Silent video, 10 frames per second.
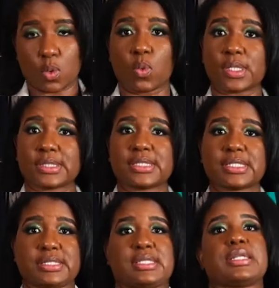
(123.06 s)

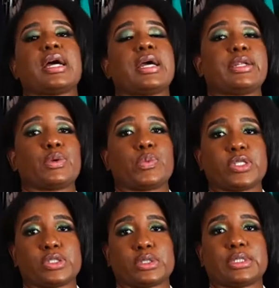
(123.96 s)
$169
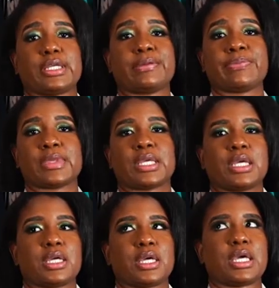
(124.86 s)
originally,
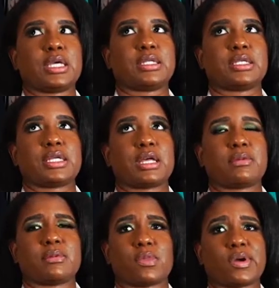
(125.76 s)
and it had
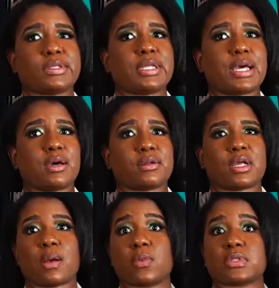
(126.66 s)
been marked down
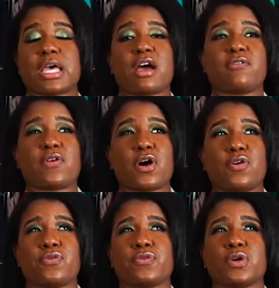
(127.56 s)
like almost half
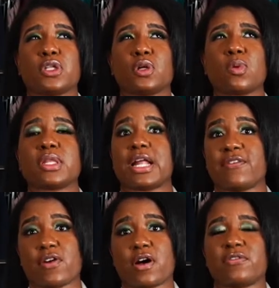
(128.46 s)
off, a little more than
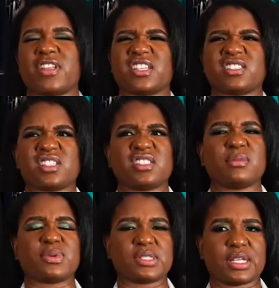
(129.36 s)
half off, like
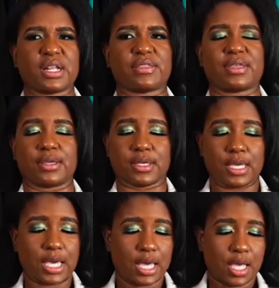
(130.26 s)
60% I think.
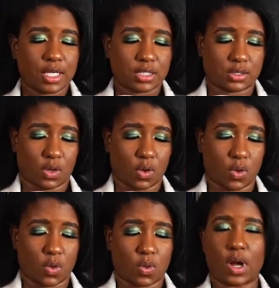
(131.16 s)

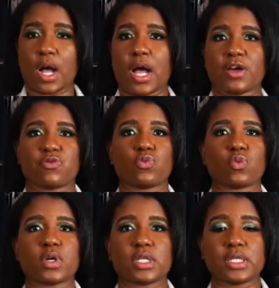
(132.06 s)
So I
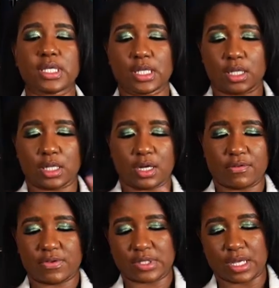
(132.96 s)
really
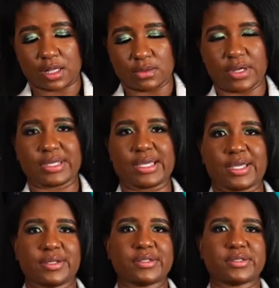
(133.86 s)
love this color.
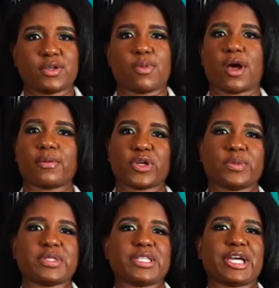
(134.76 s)
Again, you're probably going
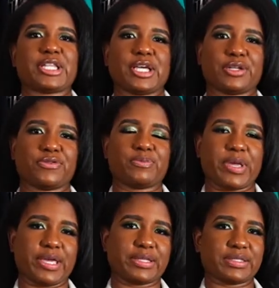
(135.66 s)
to be seeing a lot of
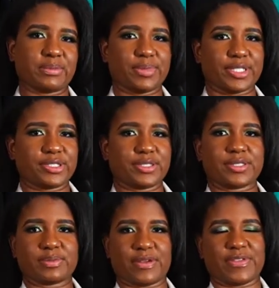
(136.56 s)
pinks and
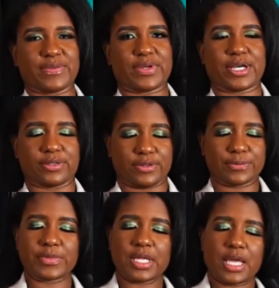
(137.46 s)
blushes, my favorite color.